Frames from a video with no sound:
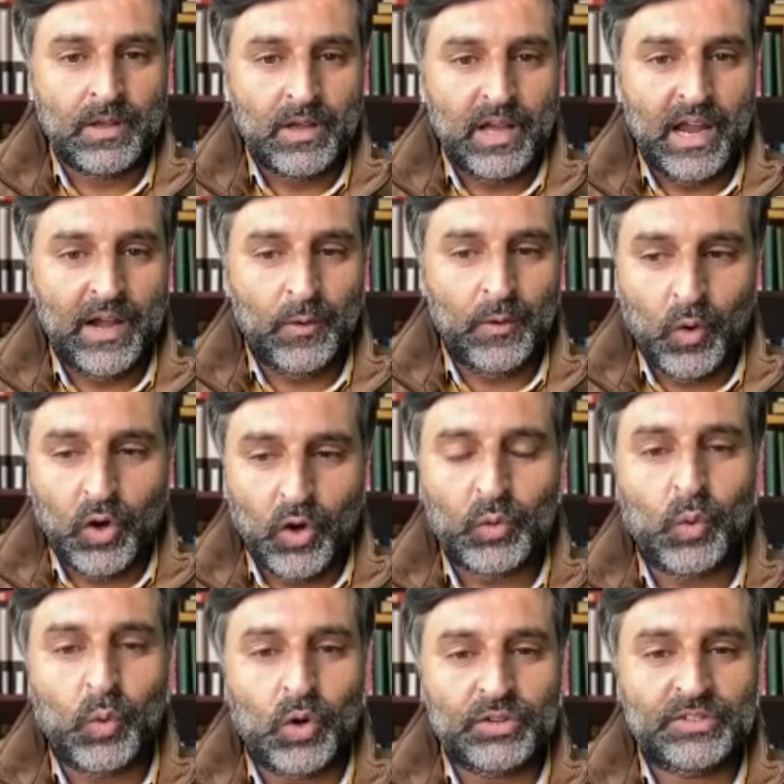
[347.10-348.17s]
And what
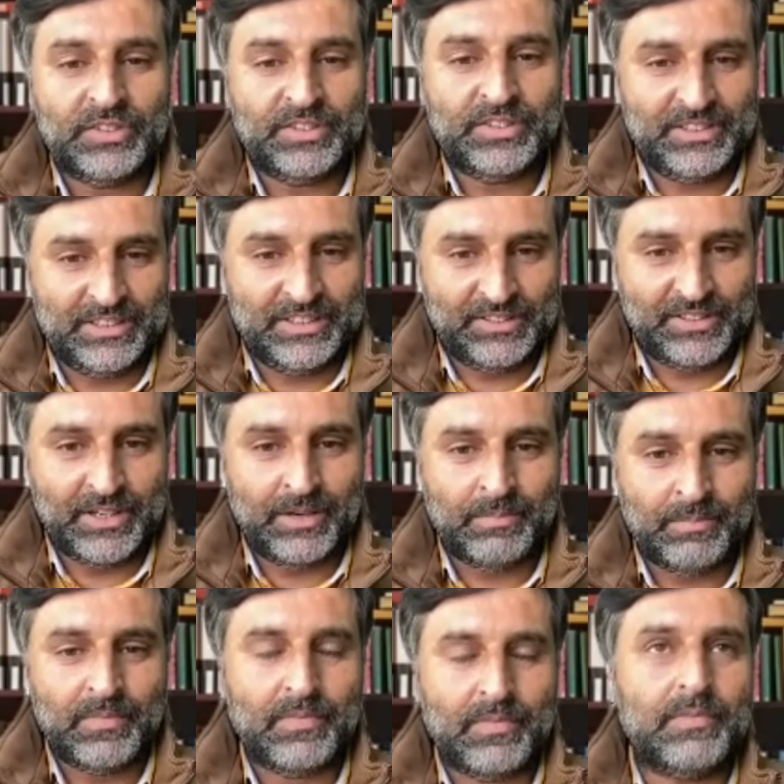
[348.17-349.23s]
was the system
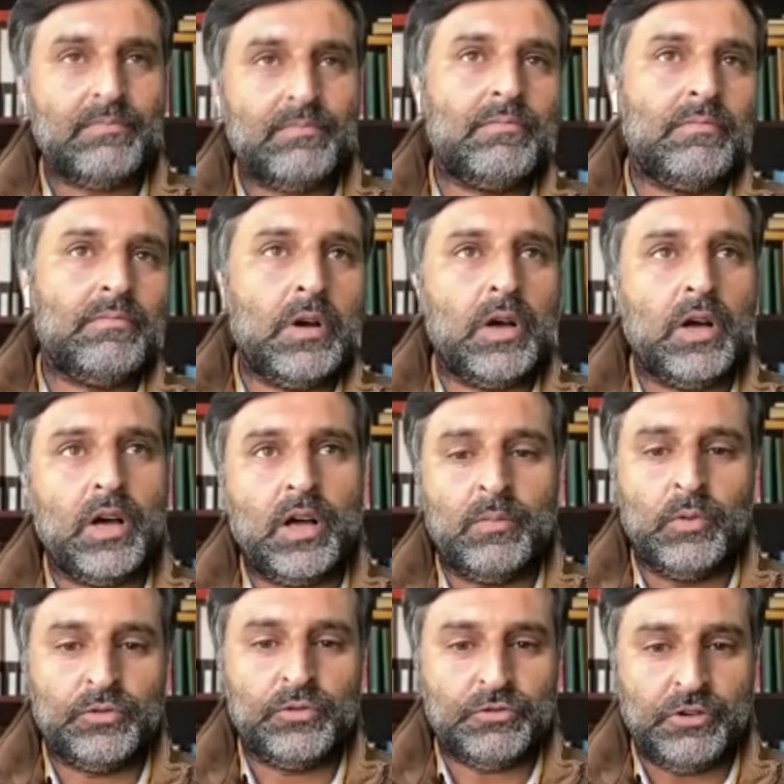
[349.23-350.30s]

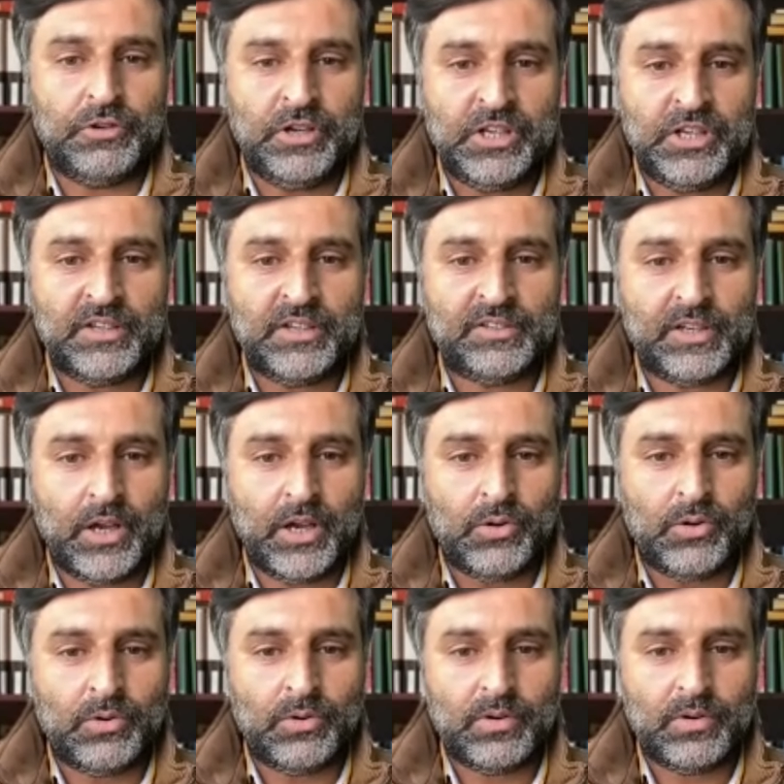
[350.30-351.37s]
almost 20 years
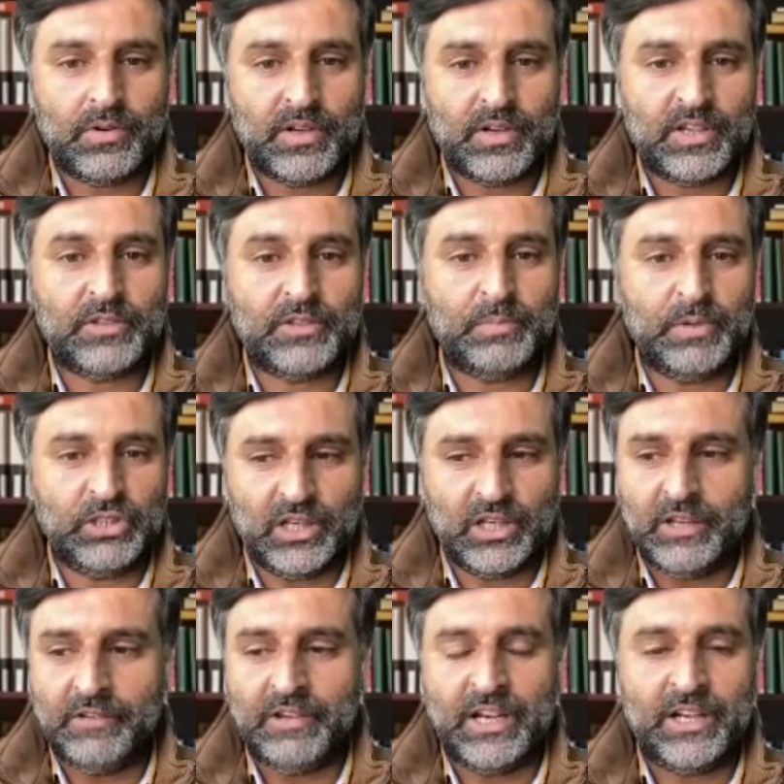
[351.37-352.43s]
ago, especially
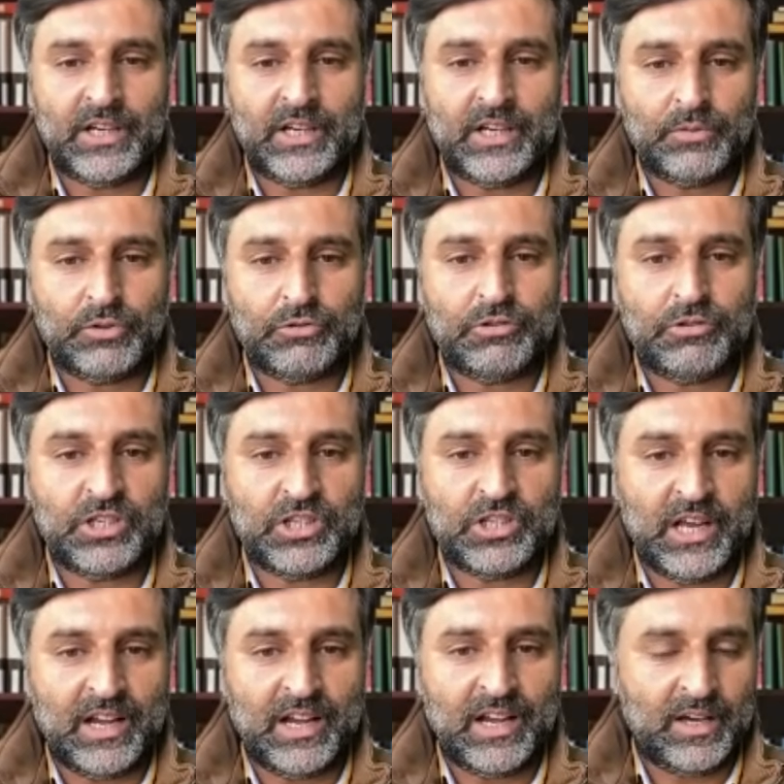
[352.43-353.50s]
when it comes to teaching
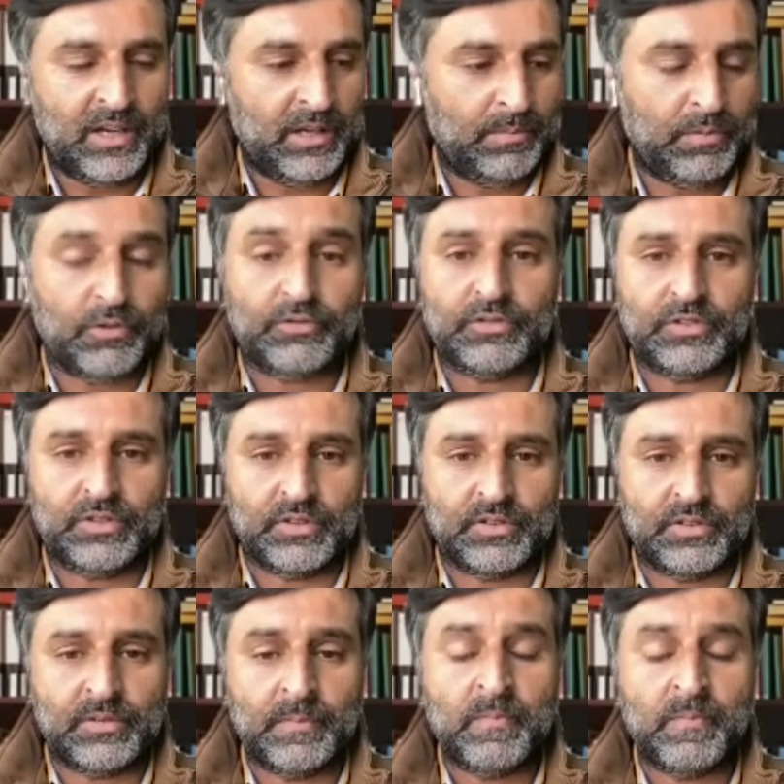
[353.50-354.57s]
and learning processes?
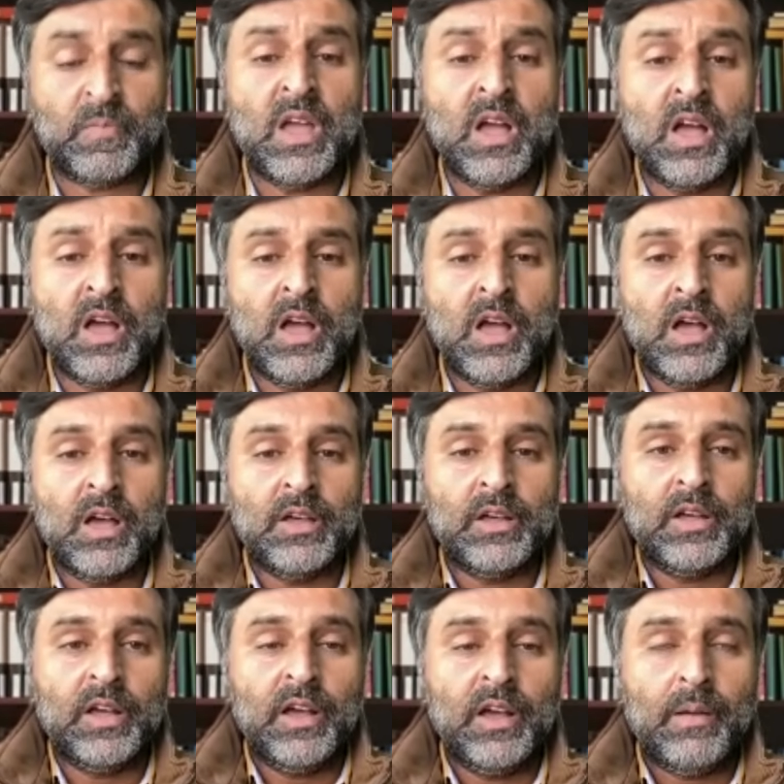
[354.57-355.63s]

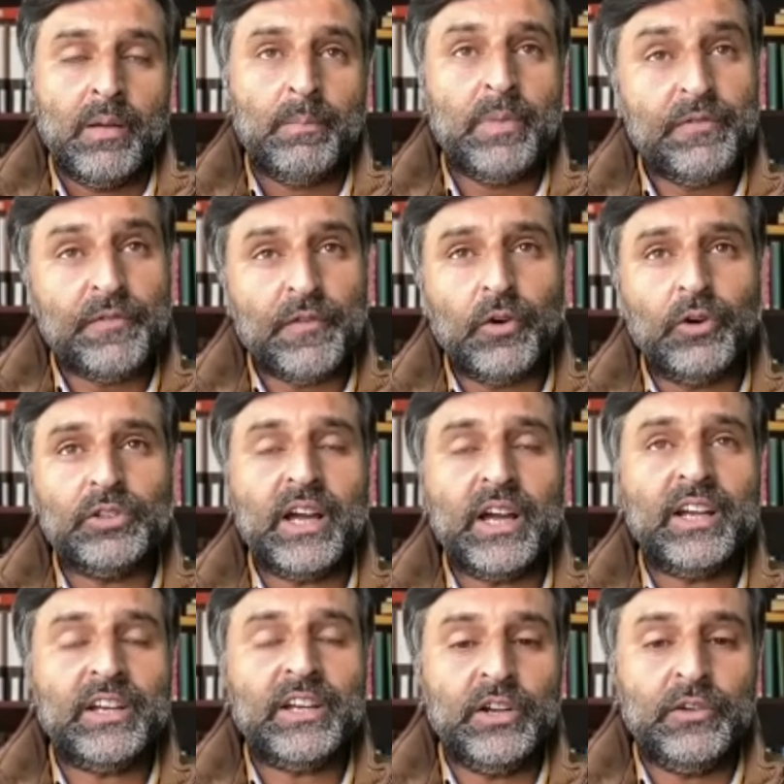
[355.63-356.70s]
Before that,
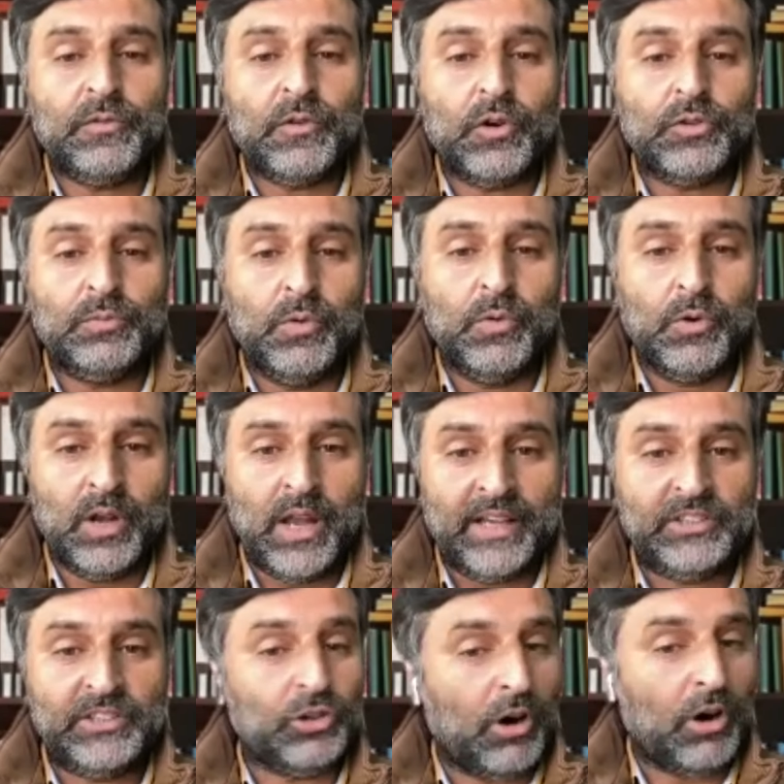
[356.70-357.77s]
it was more like
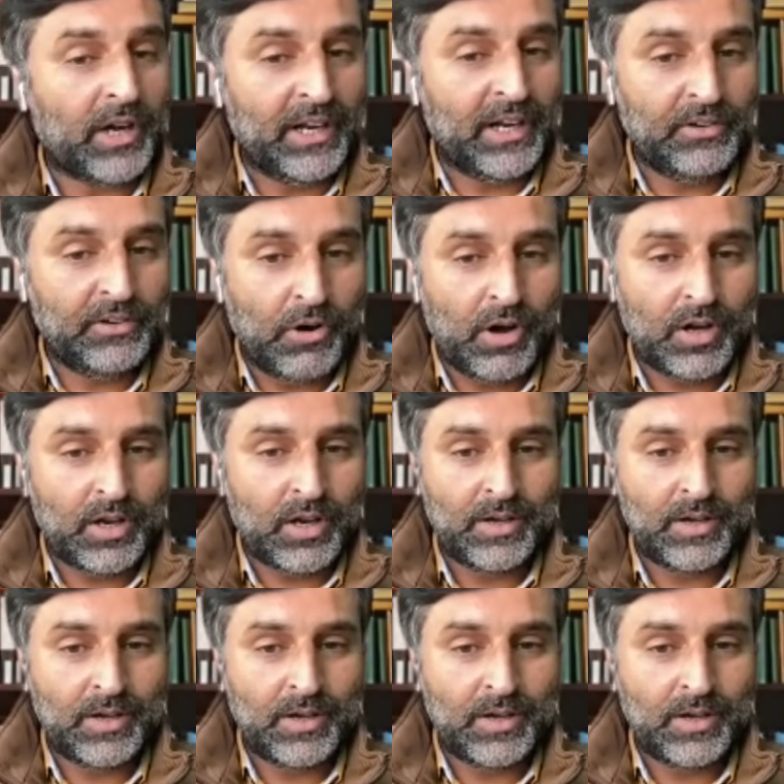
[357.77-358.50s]
chalk and talk